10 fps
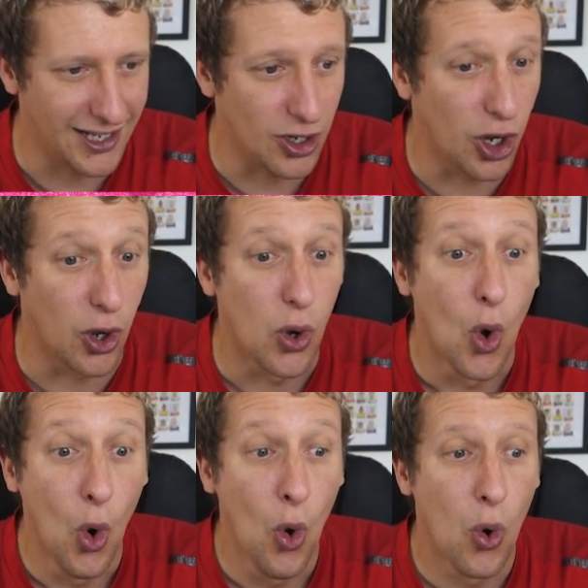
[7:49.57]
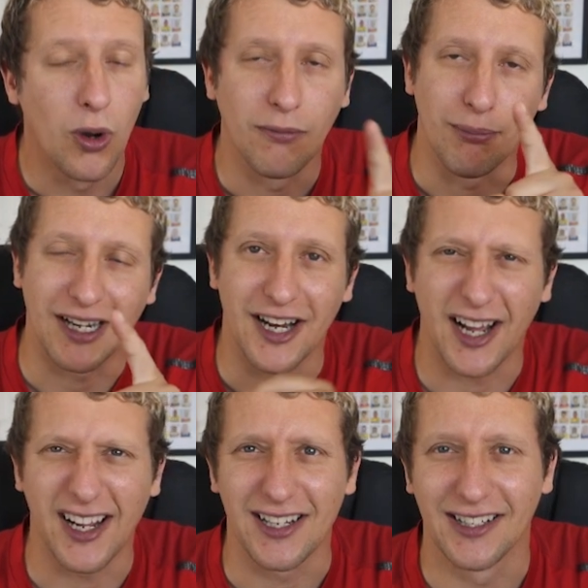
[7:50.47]
No. Man
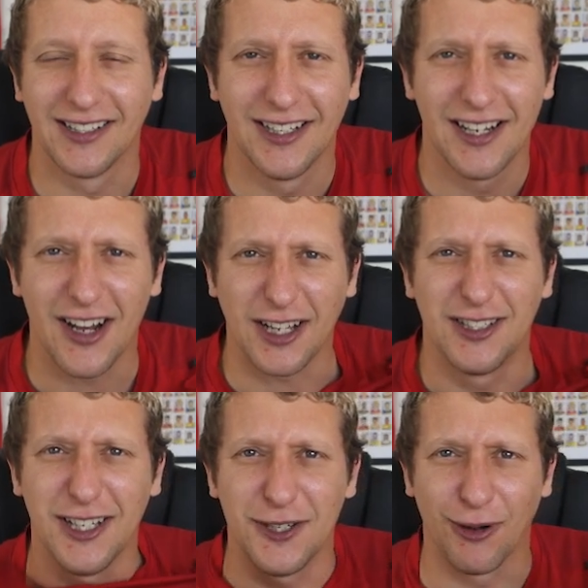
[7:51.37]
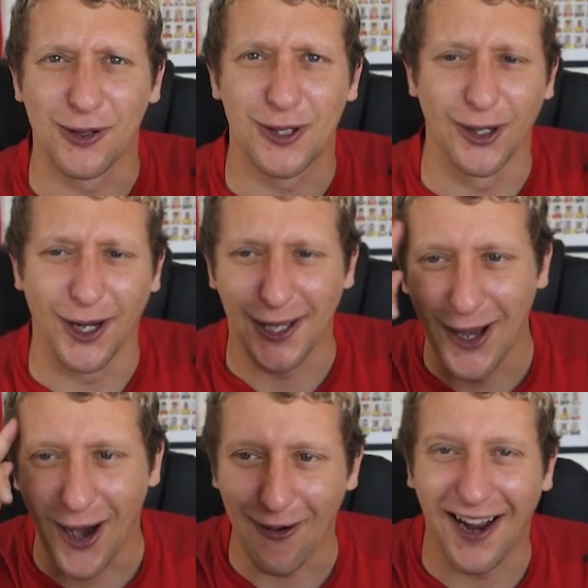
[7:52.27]
United. Nice, easy one, surely.
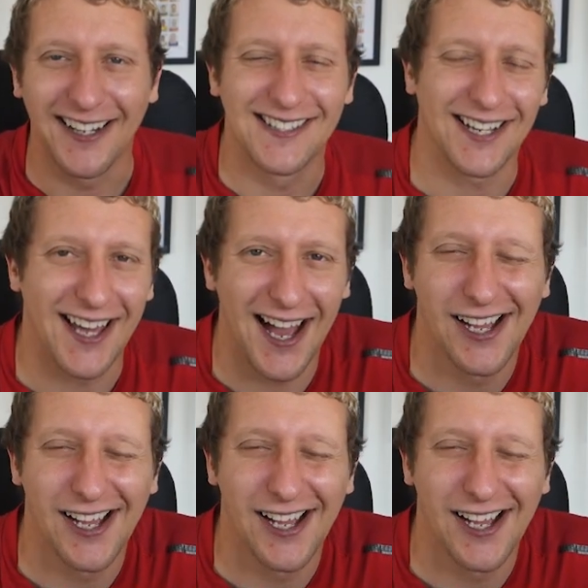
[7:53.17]
All right, take care.